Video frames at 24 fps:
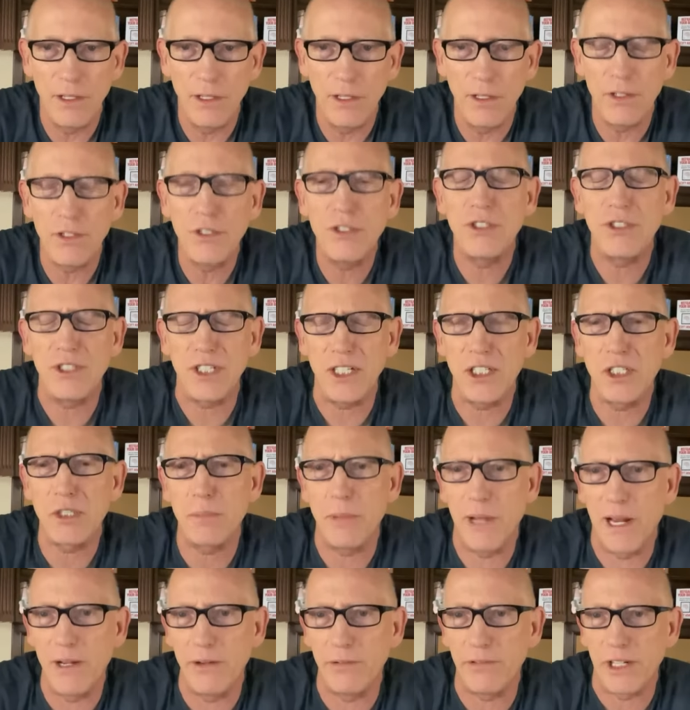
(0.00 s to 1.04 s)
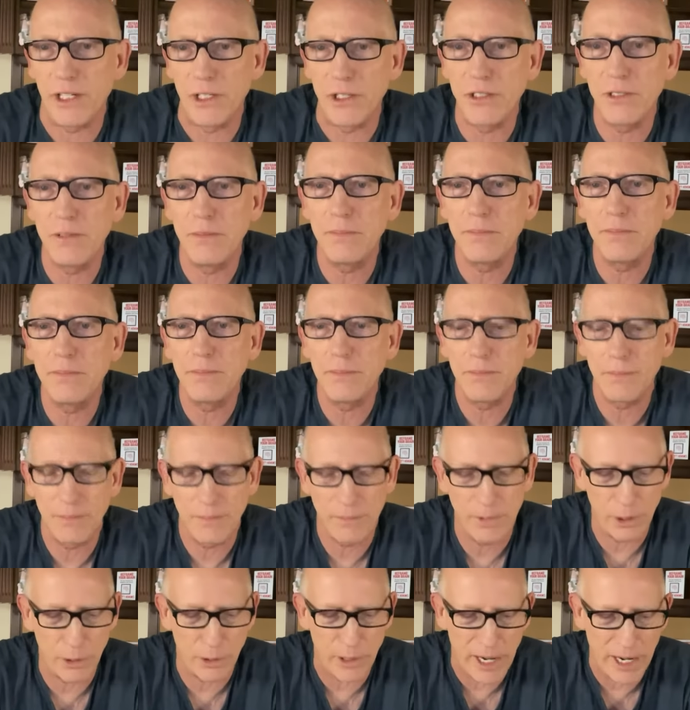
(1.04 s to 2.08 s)
Six benefits.
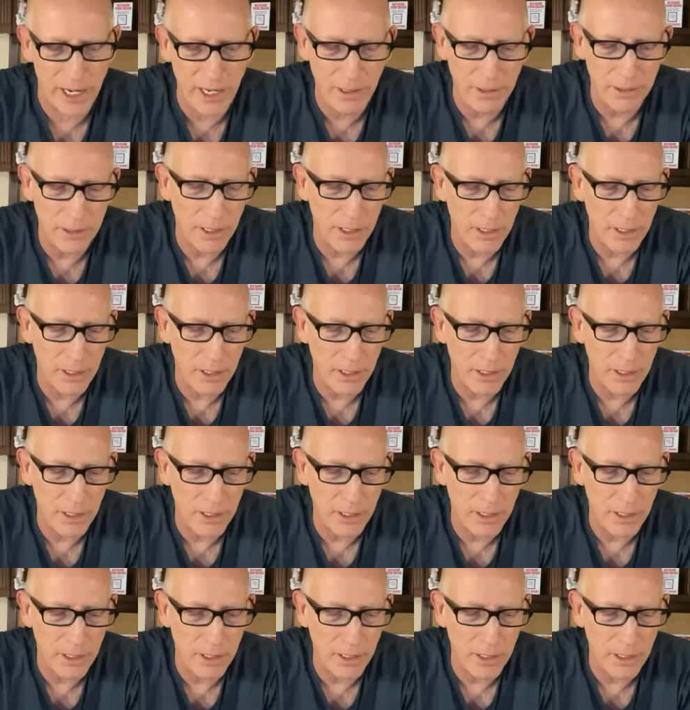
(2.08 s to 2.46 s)
You ready?